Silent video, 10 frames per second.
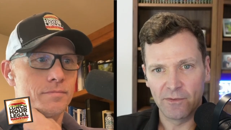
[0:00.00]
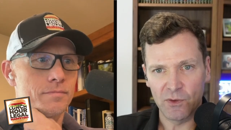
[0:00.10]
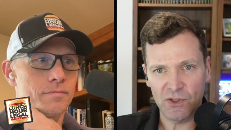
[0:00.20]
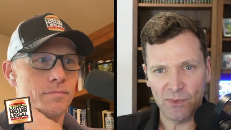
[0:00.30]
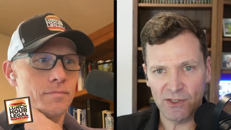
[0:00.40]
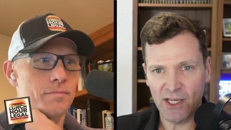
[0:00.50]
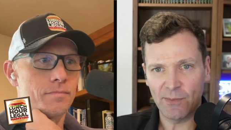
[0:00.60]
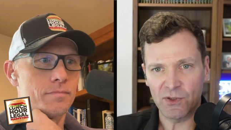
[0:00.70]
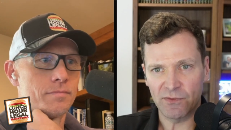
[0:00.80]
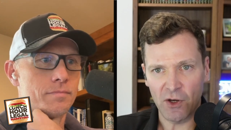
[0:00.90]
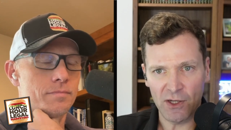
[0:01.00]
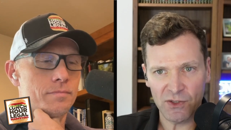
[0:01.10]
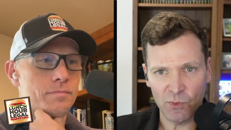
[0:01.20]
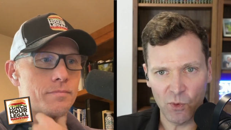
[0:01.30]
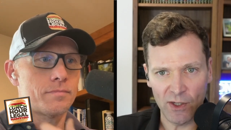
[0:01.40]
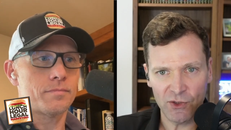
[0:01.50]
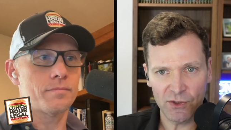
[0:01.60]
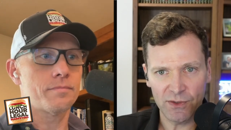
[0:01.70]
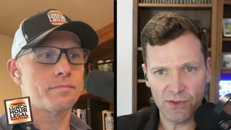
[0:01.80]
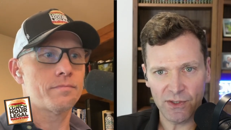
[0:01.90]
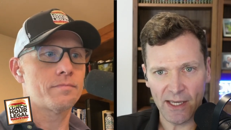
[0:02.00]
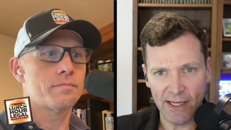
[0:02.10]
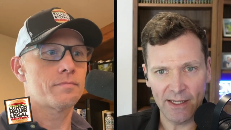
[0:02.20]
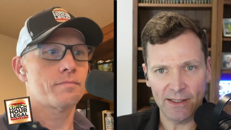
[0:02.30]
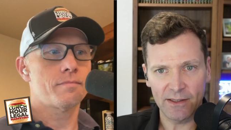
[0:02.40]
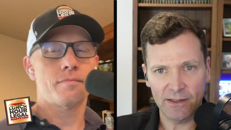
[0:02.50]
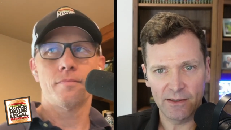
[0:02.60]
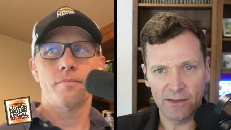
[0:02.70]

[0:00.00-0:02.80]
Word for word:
Speaker 1: for some examples of awesome questions and